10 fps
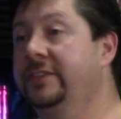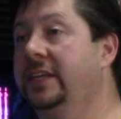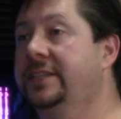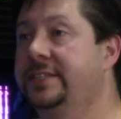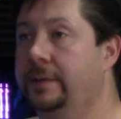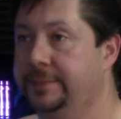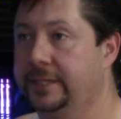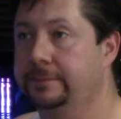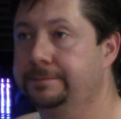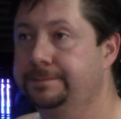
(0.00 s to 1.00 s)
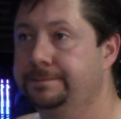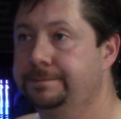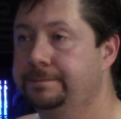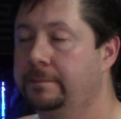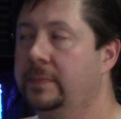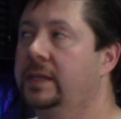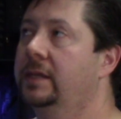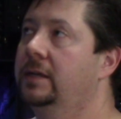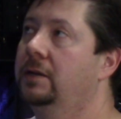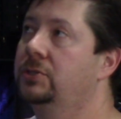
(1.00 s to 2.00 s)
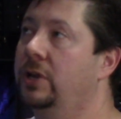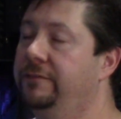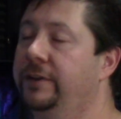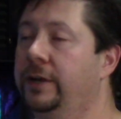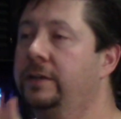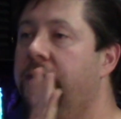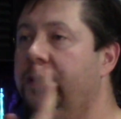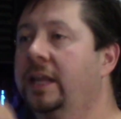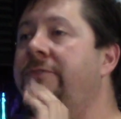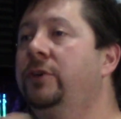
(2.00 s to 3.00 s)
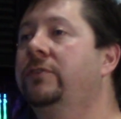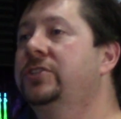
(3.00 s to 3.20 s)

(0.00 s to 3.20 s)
to eat something. So I figured leftover